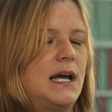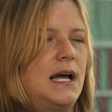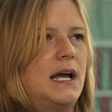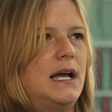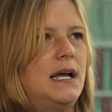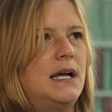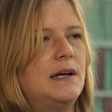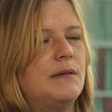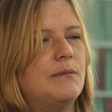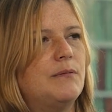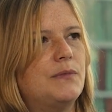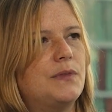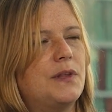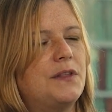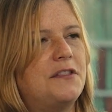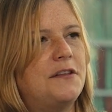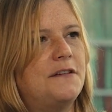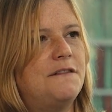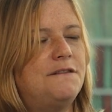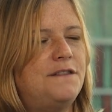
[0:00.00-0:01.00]

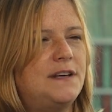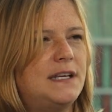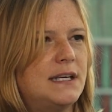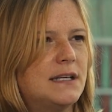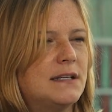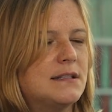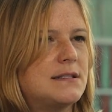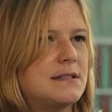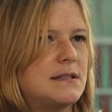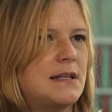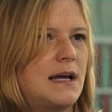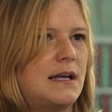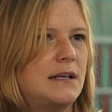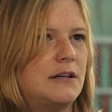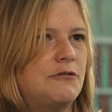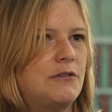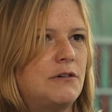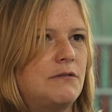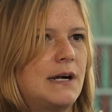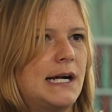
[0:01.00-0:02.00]
The fears then
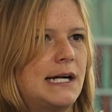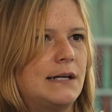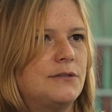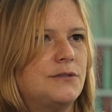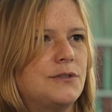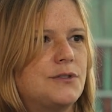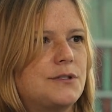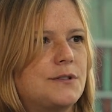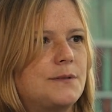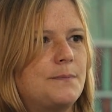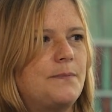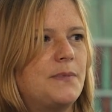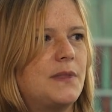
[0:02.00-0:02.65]
are around